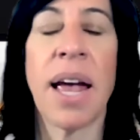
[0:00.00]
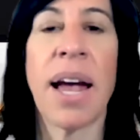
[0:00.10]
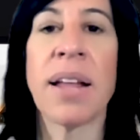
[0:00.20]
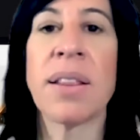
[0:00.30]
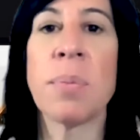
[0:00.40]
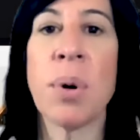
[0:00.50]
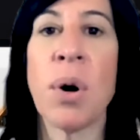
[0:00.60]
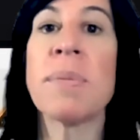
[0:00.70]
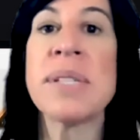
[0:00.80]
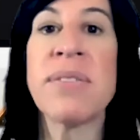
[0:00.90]
And the
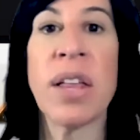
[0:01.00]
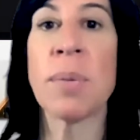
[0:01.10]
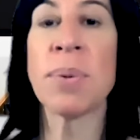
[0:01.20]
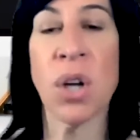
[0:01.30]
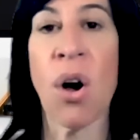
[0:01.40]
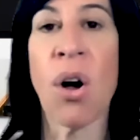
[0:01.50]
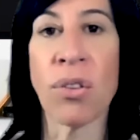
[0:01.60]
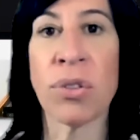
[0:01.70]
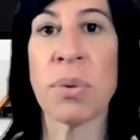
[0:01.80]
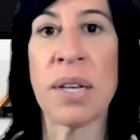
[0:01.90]
program is available to
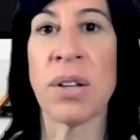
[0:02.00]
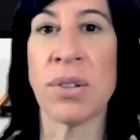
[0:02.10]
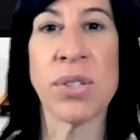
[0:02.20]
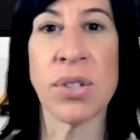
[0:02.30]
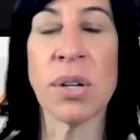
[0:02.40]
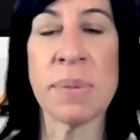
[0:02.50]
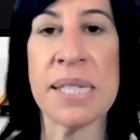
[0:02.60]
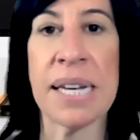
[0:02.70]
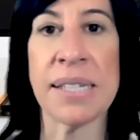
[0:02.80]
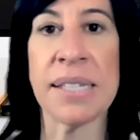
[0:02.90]
all three of those
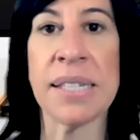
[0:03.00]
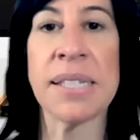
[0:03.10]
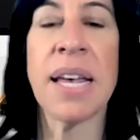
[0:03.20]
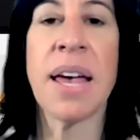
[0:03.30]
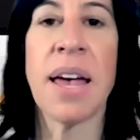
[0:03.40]
circumstances.